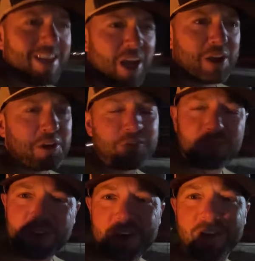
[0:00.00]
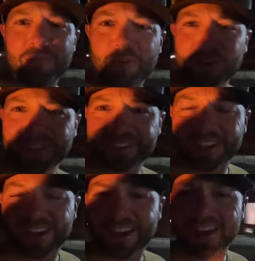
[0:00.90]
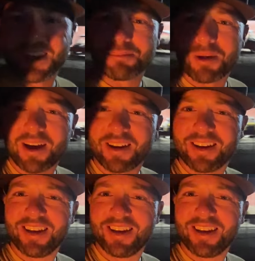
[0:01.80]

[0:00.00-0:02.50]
a good friend of Marissa and mine.